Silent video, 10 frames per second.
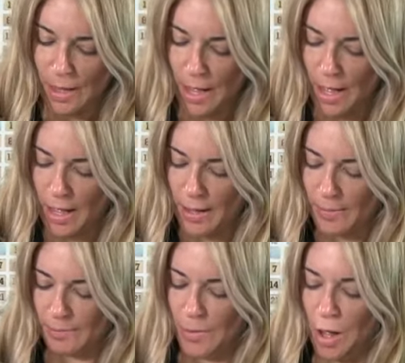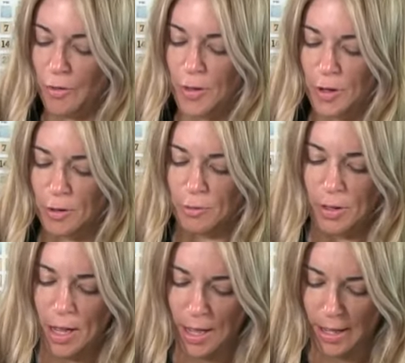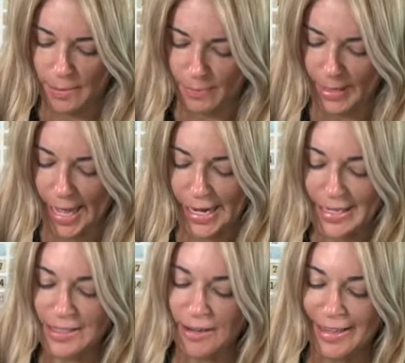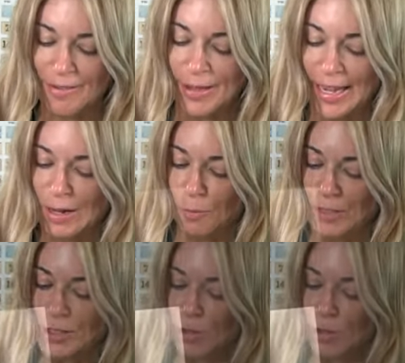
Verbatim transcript: Um, although um, Ken has not given Kenny, what's